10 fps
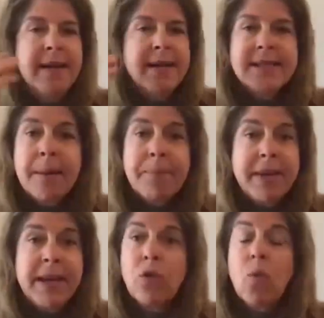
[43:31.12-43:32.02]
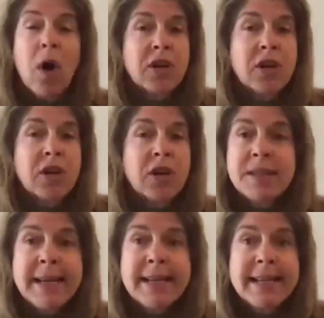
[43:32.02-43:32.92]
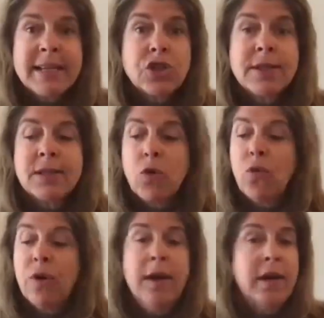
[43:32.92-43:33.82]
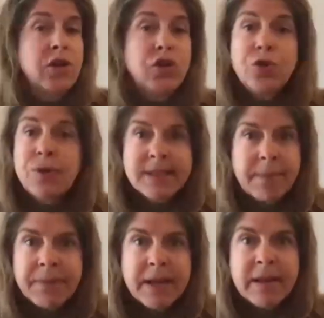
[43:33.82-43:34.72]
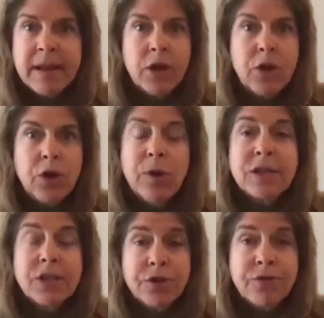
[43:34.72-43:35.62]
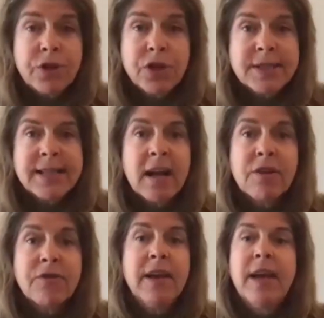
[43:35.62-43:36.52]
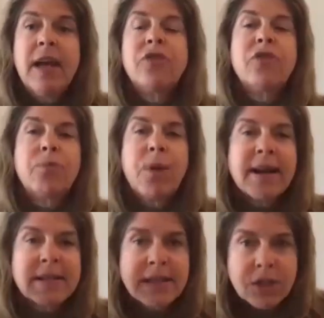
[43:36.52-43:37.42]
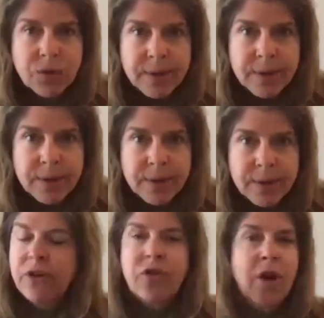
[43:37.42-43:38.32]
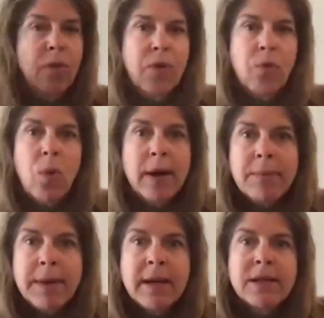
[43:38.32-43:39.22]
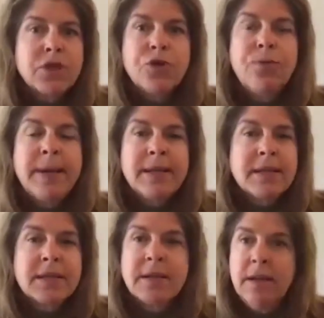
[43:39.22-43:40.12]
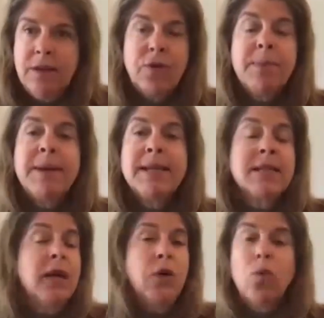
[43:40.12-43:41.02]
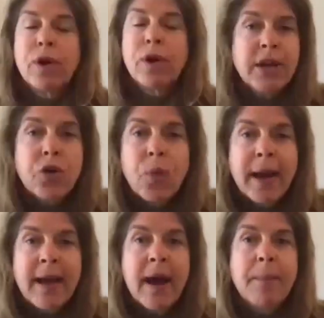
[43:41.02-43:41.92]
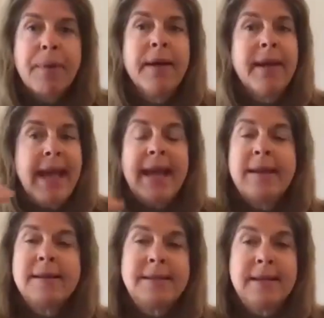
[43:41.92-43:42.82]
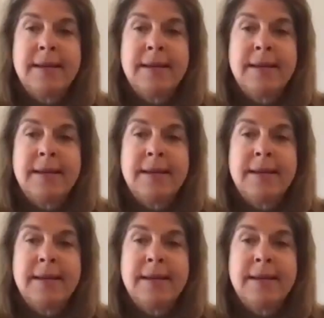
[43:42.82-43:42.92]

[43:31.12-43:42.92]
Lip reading: something or watch these meditations or choose something that you like to do for yourself and just practice doing that. You can start with 1 minute, 2 minutes, 3 minutes, working your way up. And